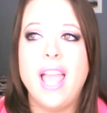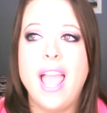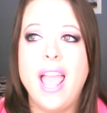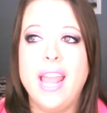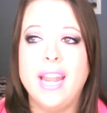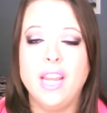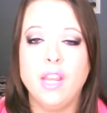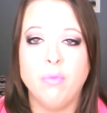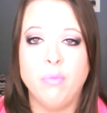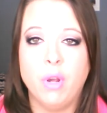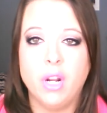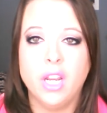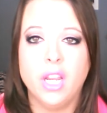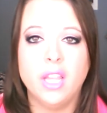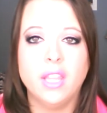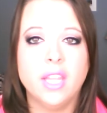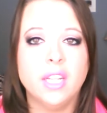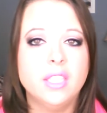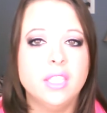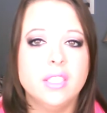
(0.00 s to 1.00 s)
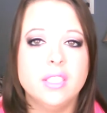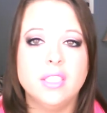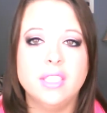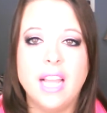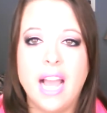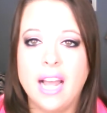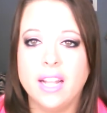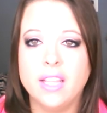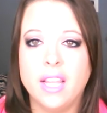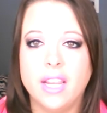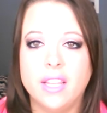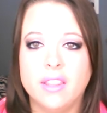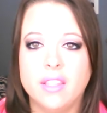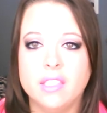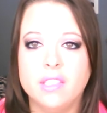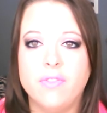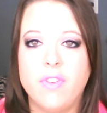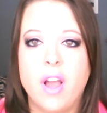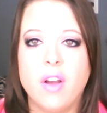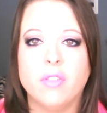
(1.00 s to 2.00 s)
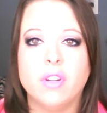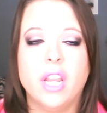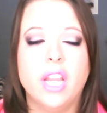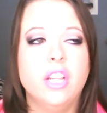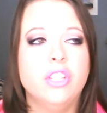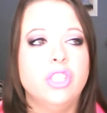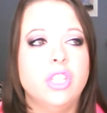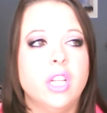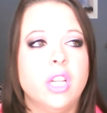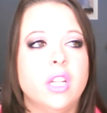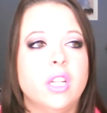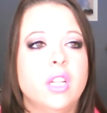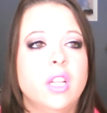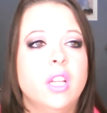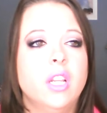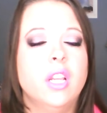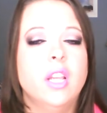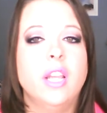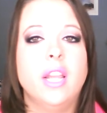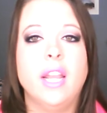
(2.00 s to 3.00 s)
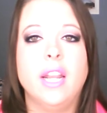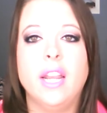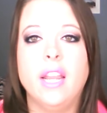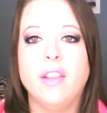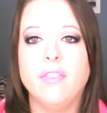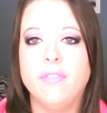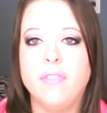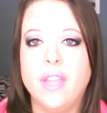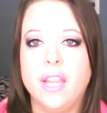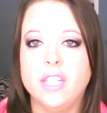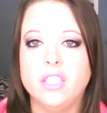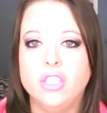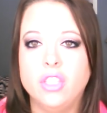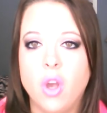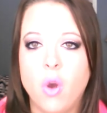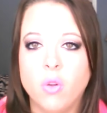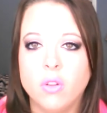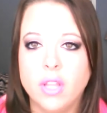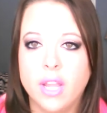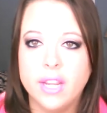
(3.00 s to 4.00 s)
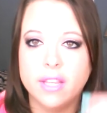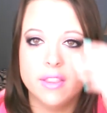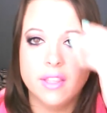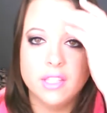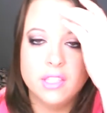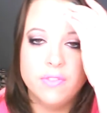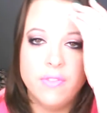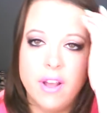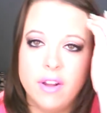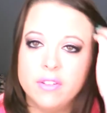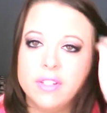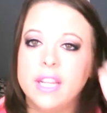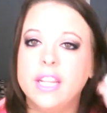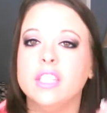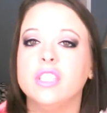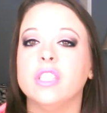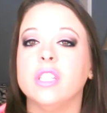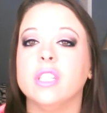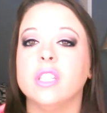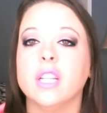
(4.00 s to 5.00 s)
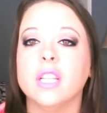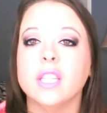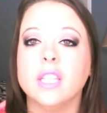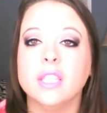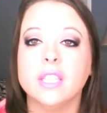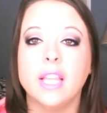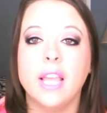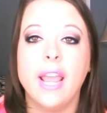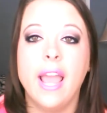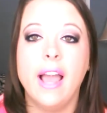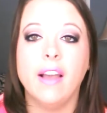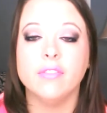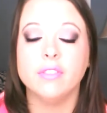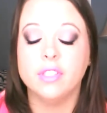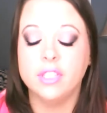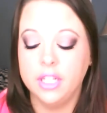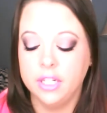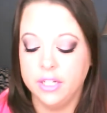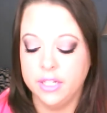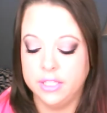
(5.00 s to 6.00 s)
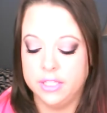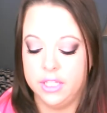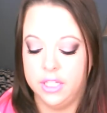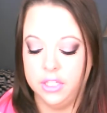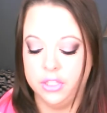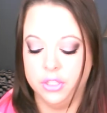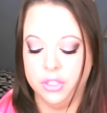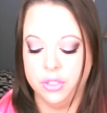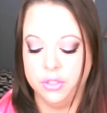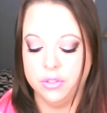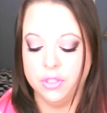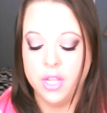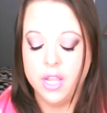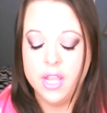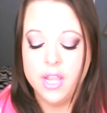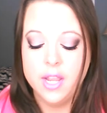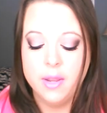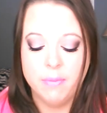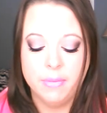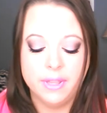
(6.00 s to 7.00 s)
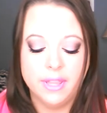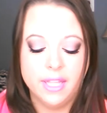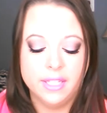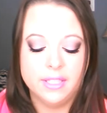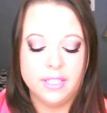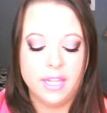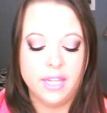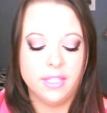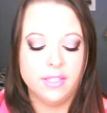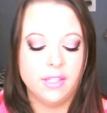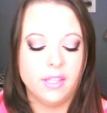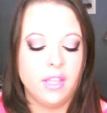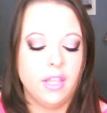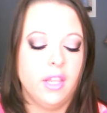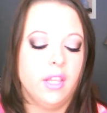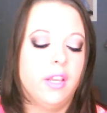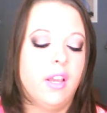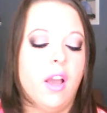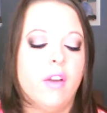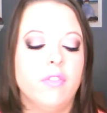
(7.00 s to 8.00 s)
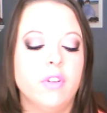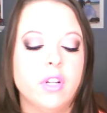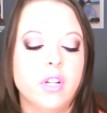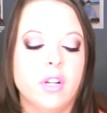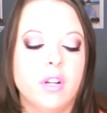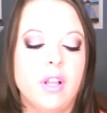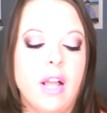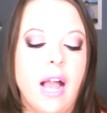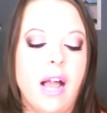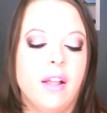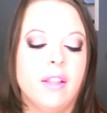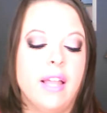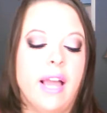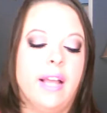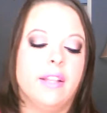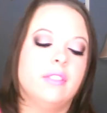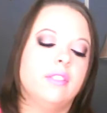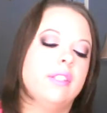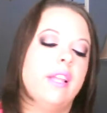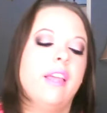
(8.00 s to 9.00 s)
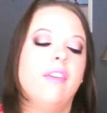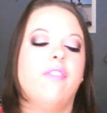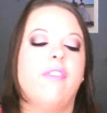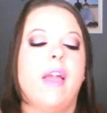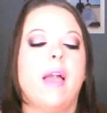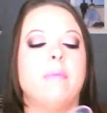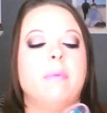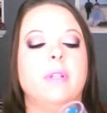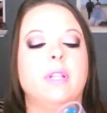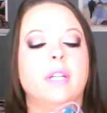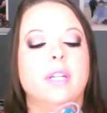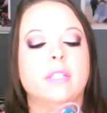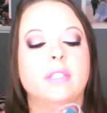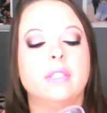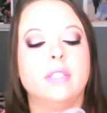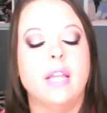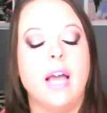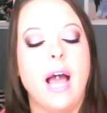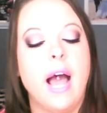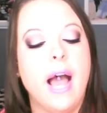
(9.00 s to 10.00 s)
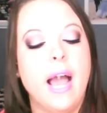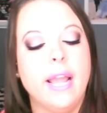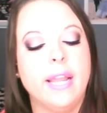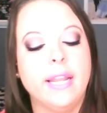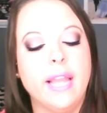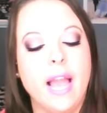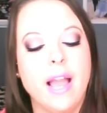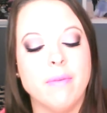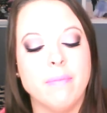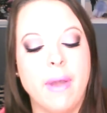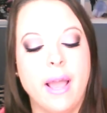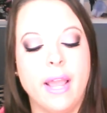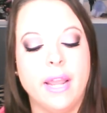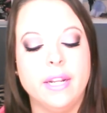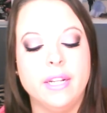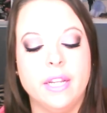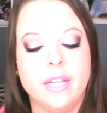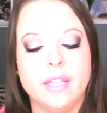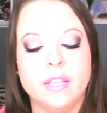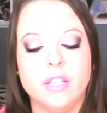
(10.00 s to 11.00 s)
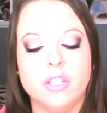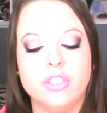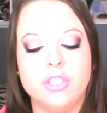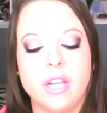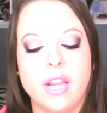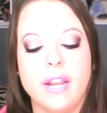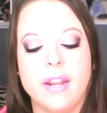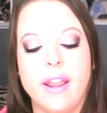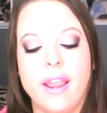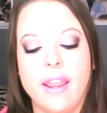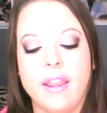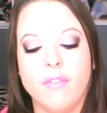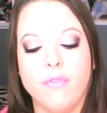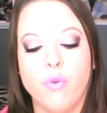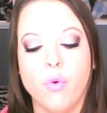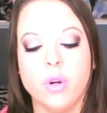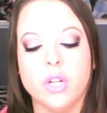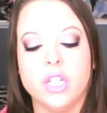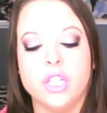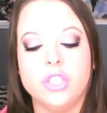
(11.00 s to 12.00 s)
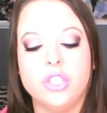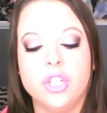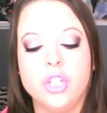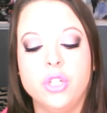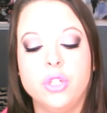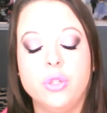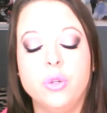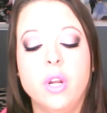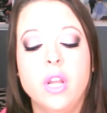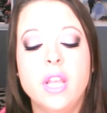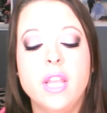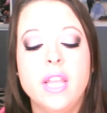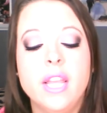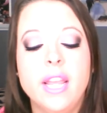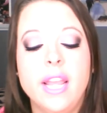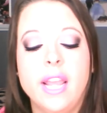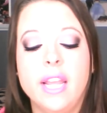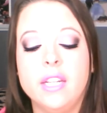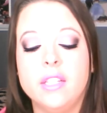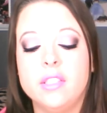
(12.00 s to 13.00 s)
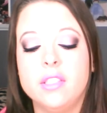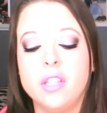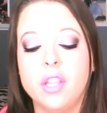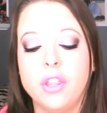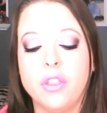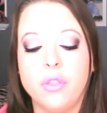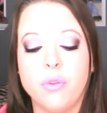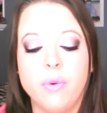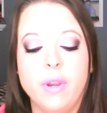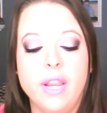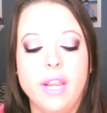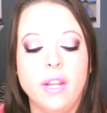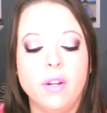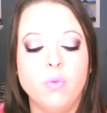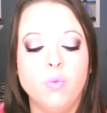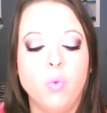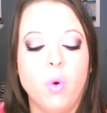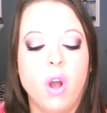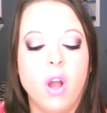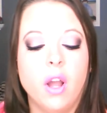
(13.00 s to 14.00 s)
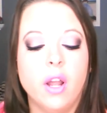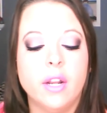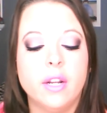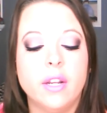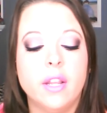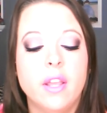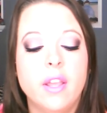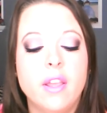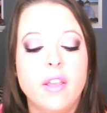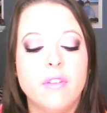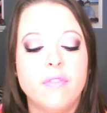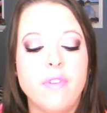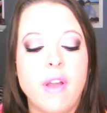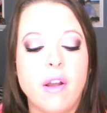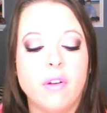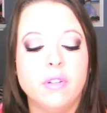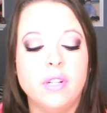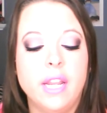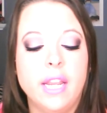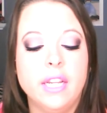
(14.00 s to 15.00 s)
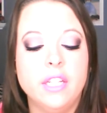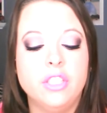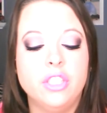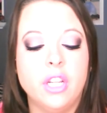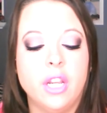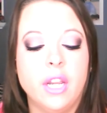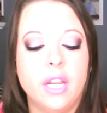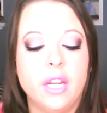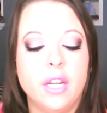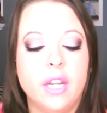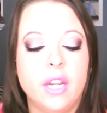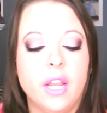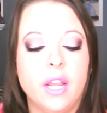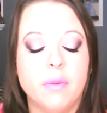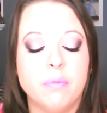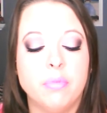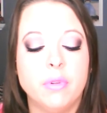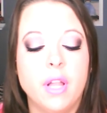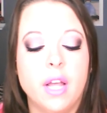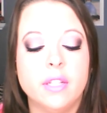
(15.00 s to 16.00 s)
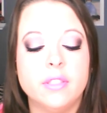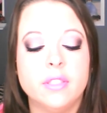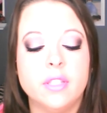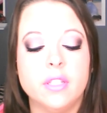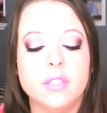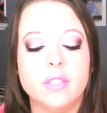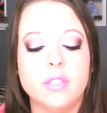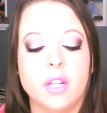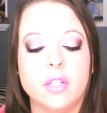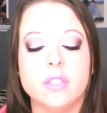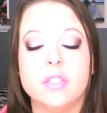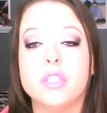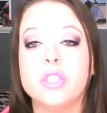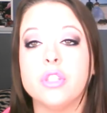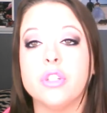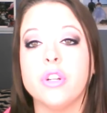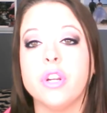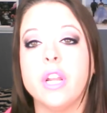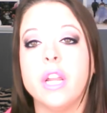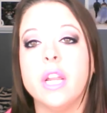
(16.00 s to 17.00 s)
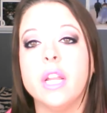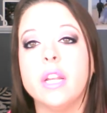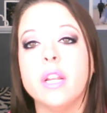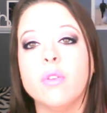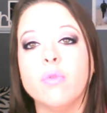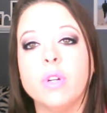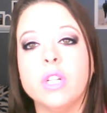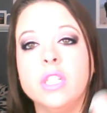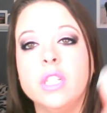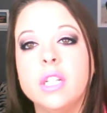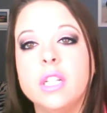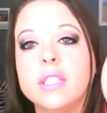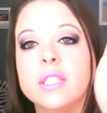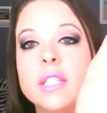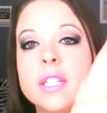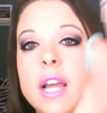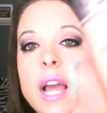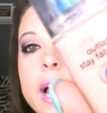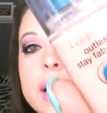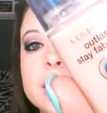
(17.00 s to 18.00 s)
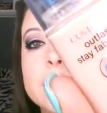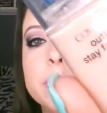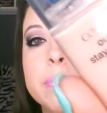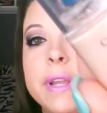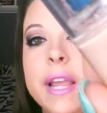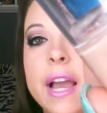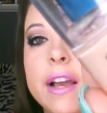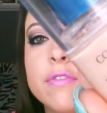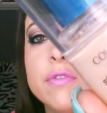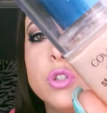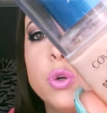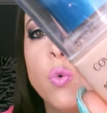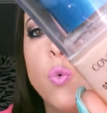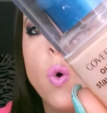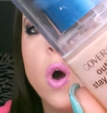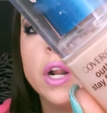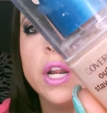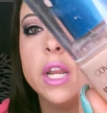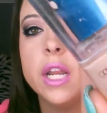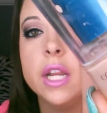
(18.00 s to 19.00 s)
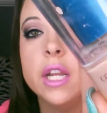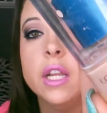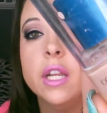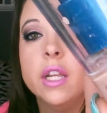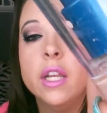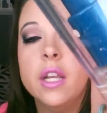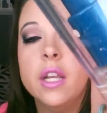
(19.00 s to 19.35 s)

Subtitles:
anybody that does not like this foundation, and if they don't like this foundation, then they have serious issues. But this is the CoverGirl Outlast Stay Fabulous. I got mine in the shade 842. It is the 3-in-1 foundation plus sunscreen, which is SPF 20.